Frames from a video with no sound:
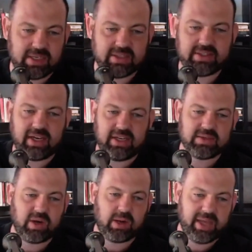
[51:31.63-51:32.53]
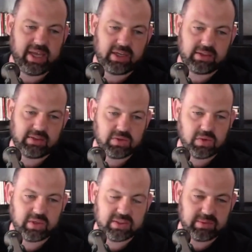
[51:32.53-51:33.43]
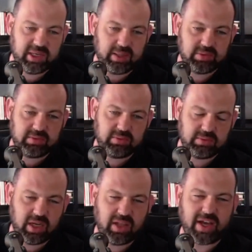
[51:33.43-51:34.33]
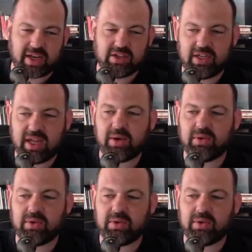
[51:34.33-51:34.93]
And my happiest days when I'm talking to people, I like